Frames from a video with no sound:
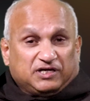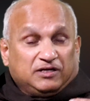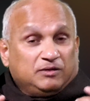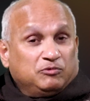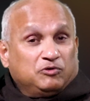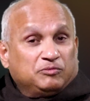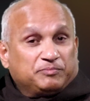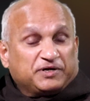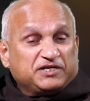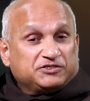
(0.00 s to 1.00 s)
and moon,
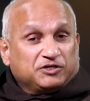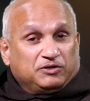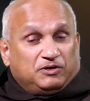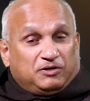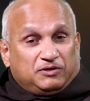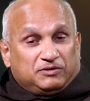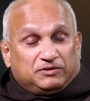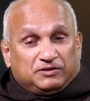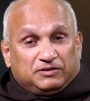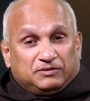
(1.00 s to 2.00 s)
praise the
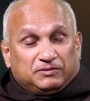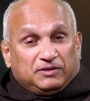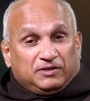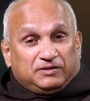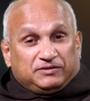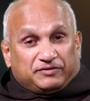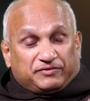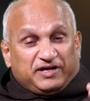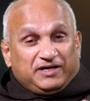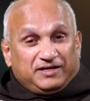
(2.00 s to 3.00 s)
Lord. The
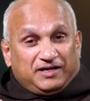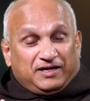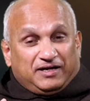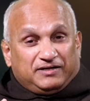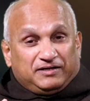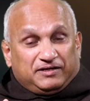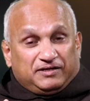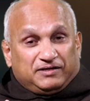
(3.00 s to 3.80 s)
rain and